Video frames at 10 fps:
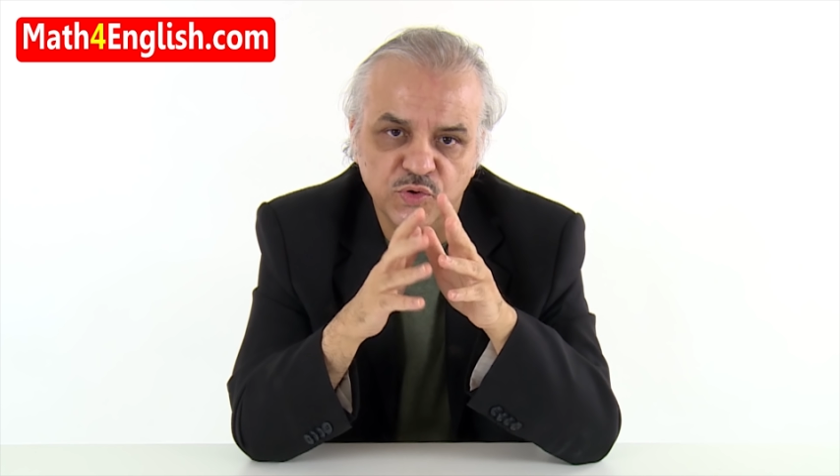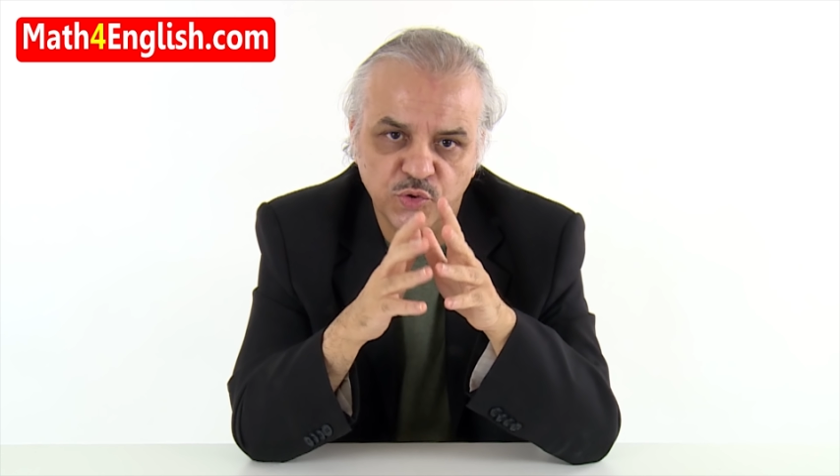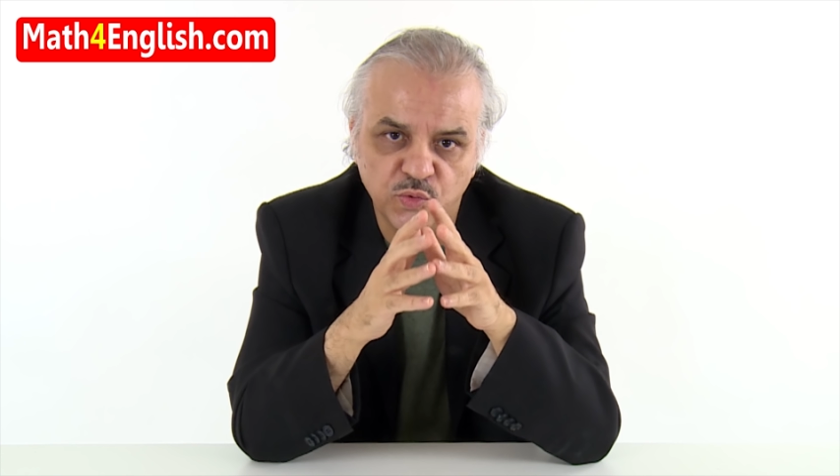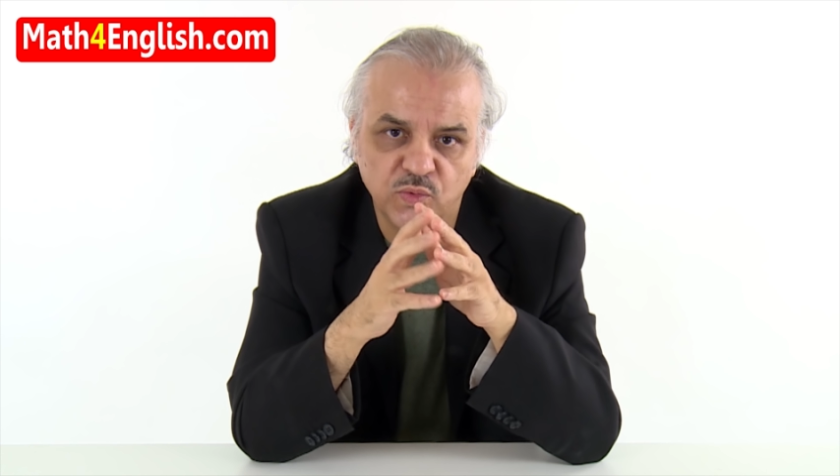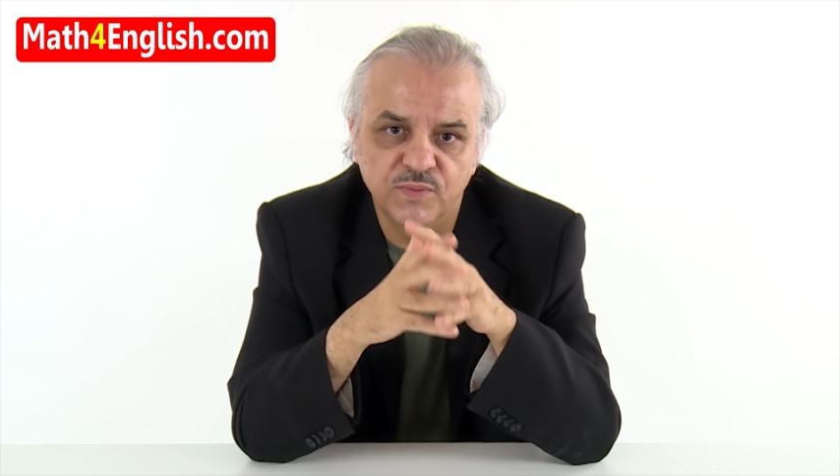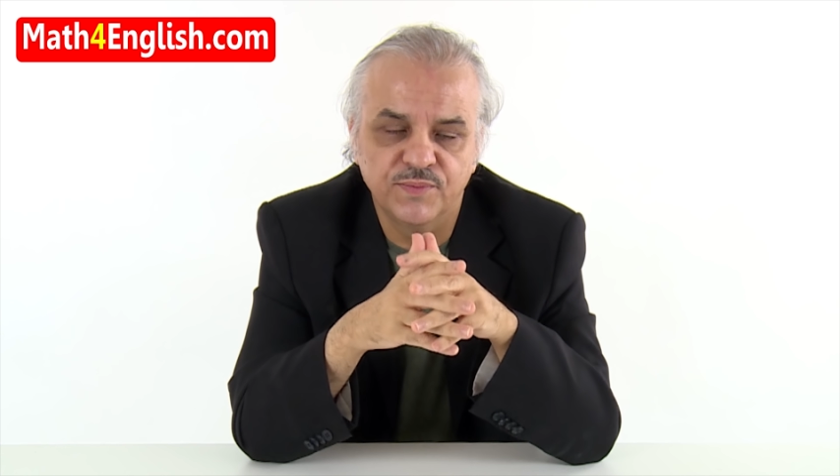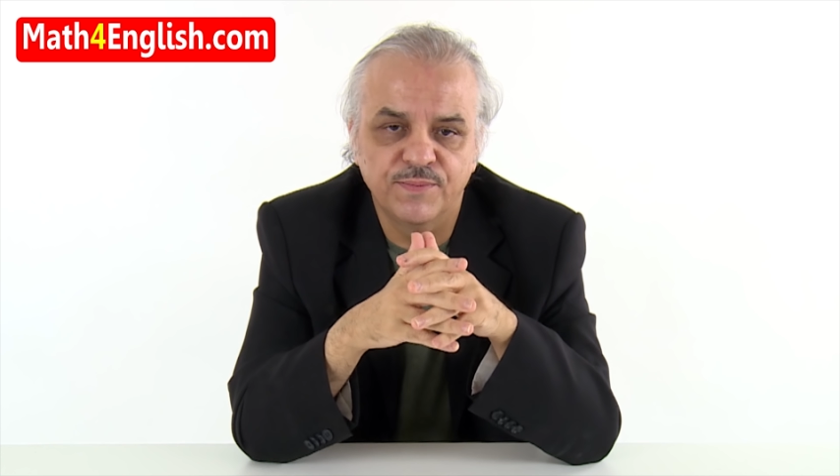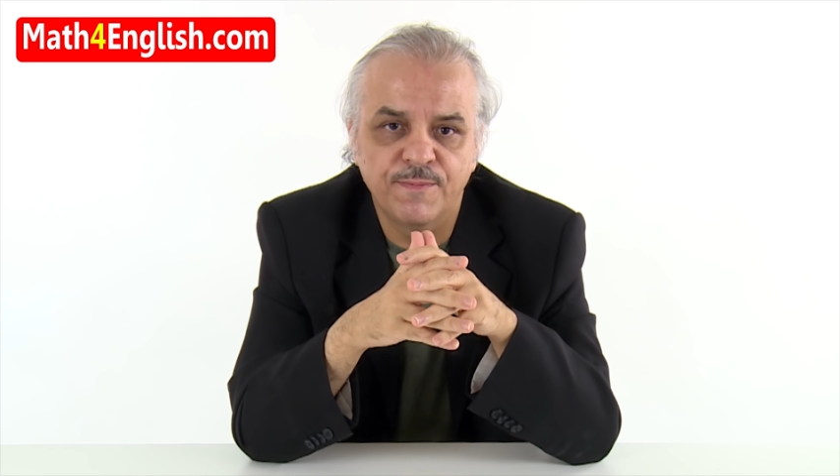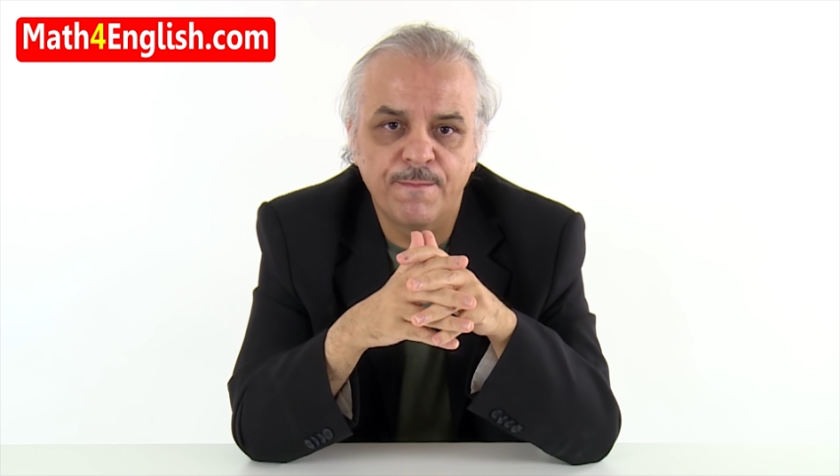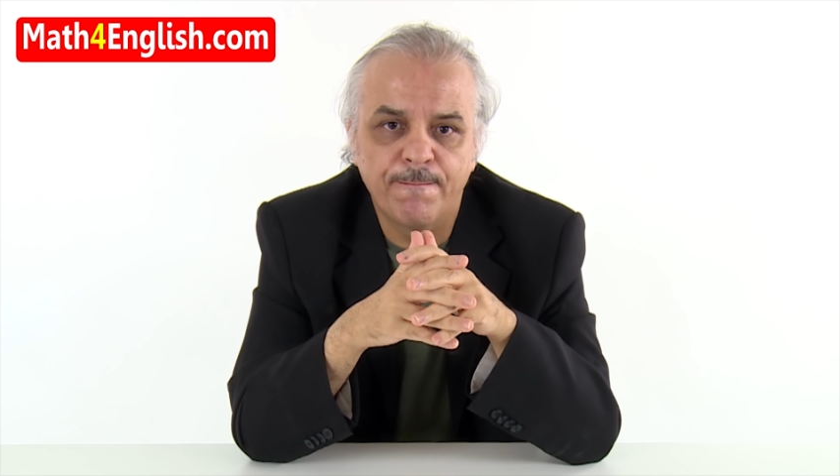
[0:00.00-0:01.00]
2.
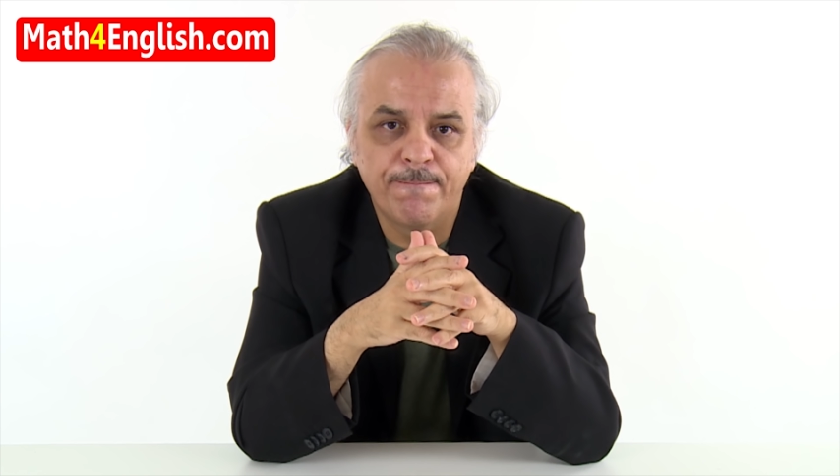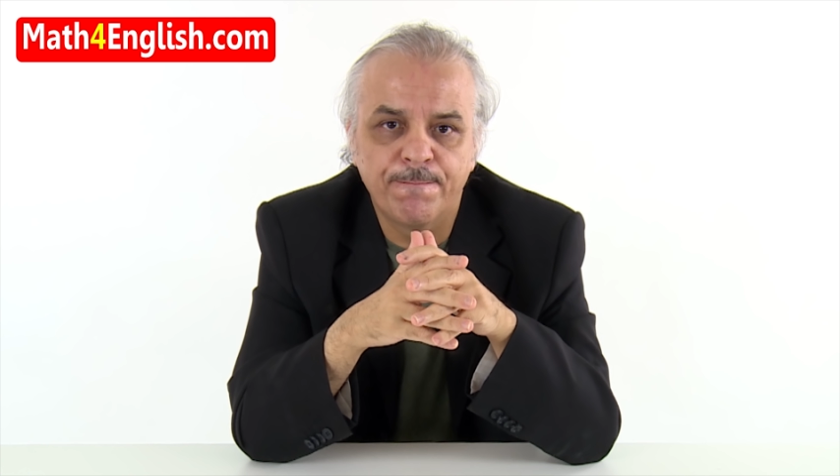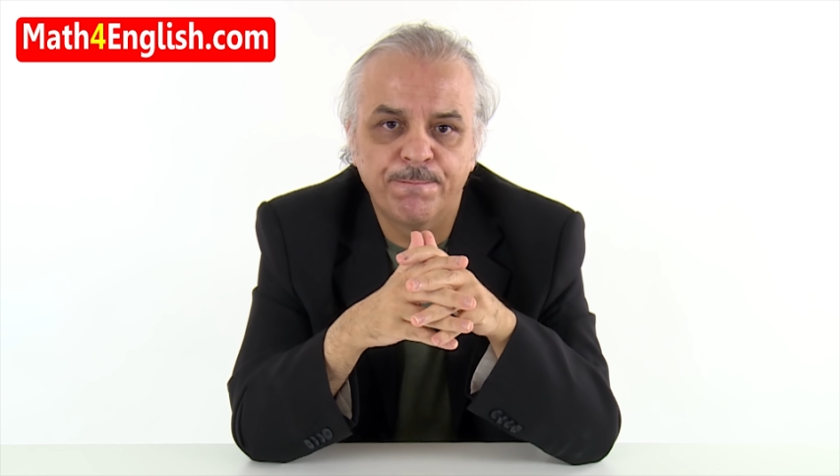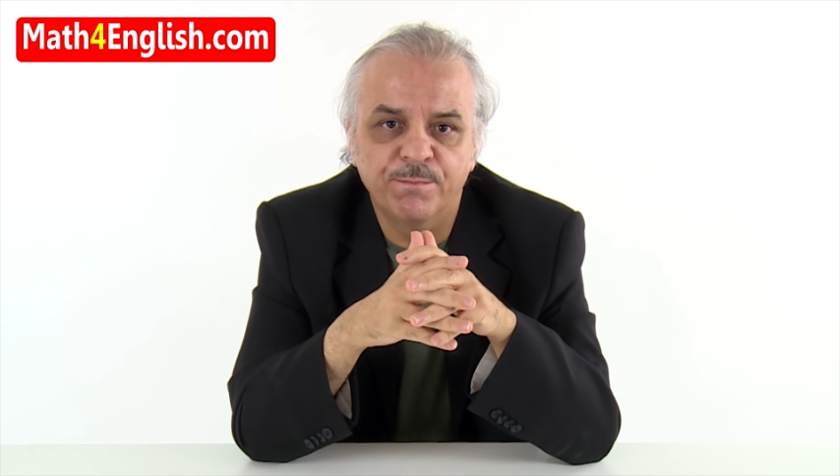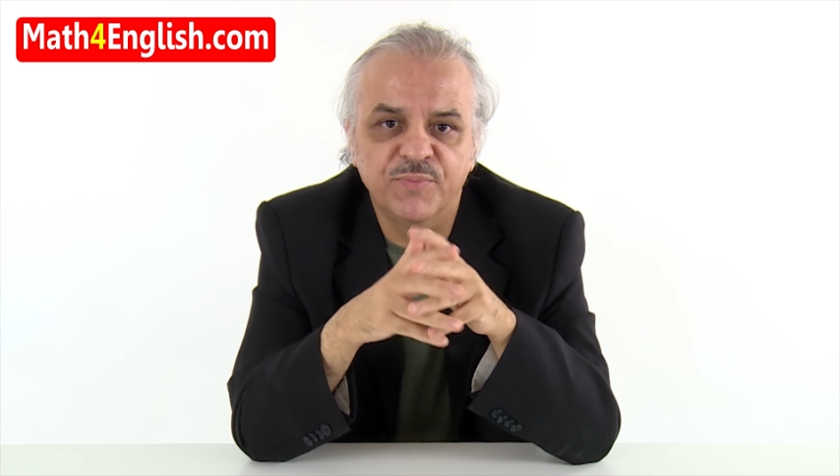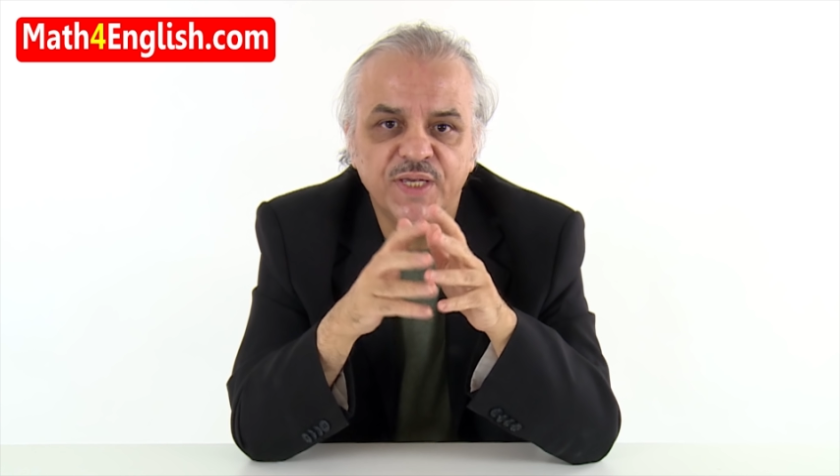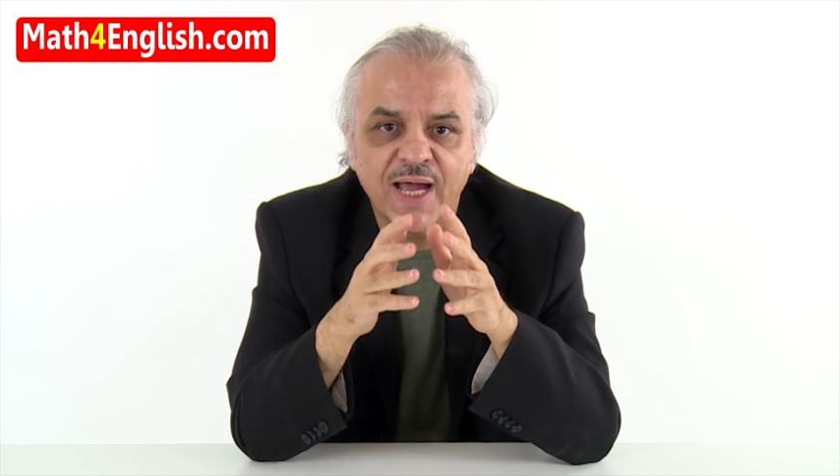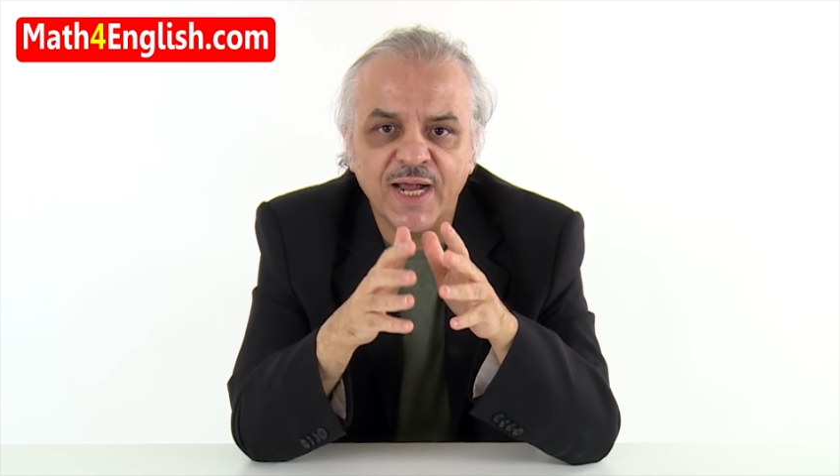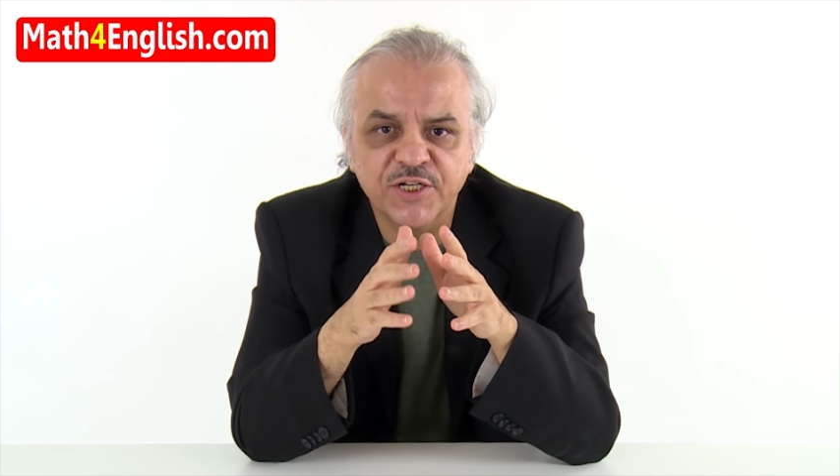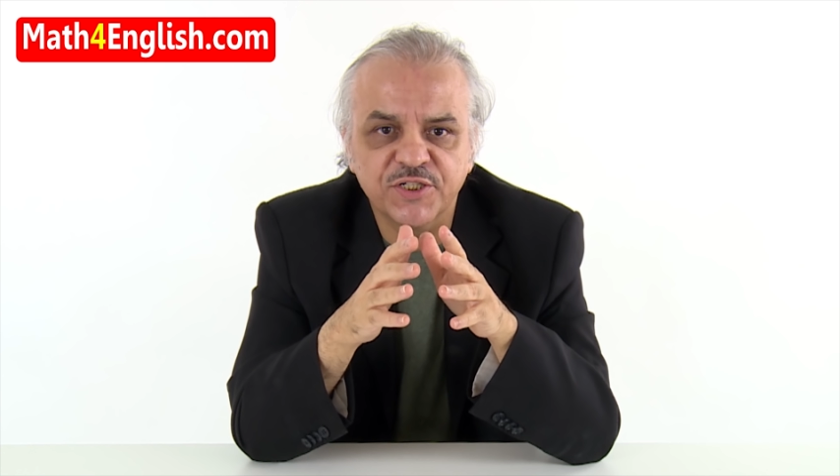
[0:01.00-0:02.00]
The
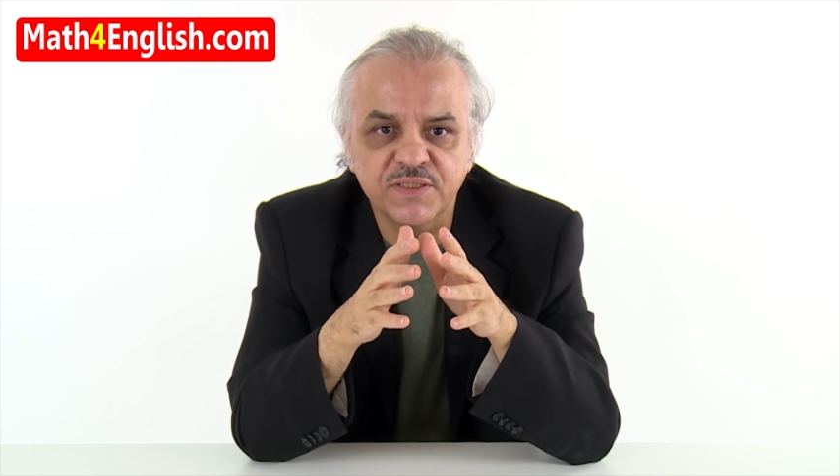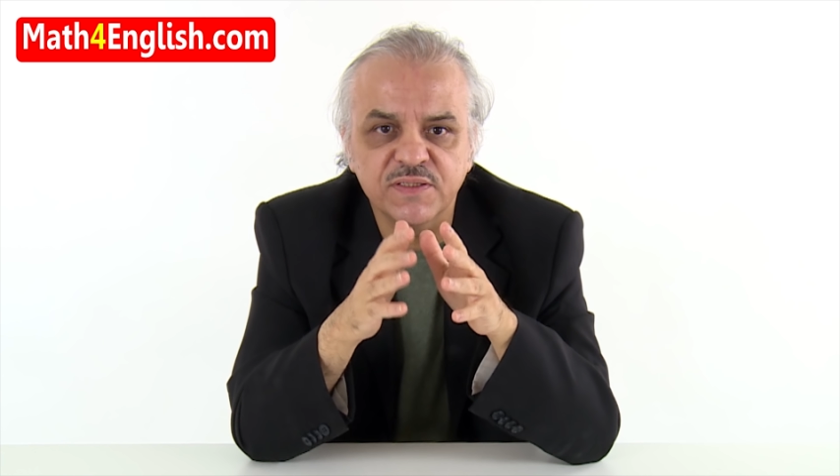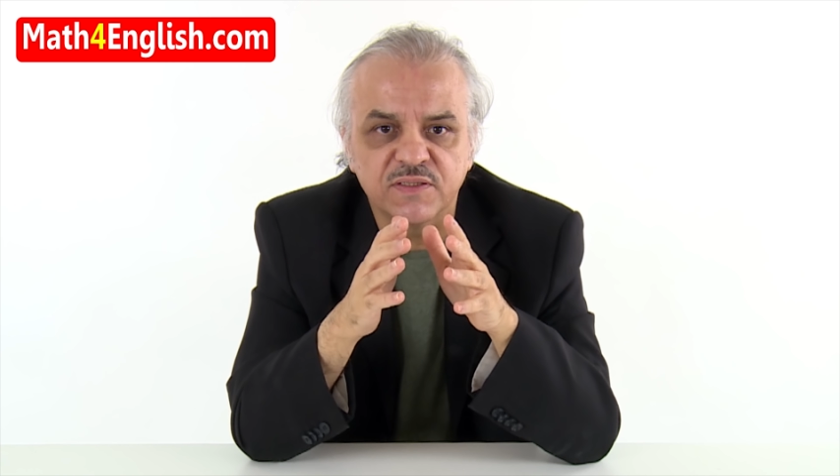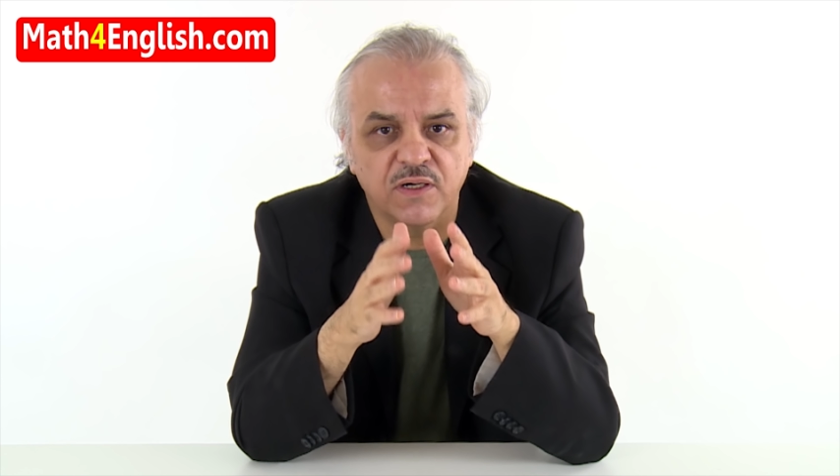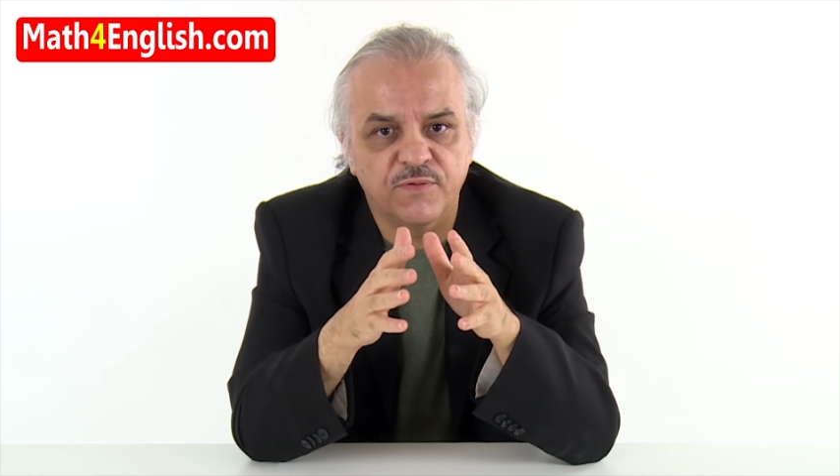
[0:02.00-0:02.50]
actions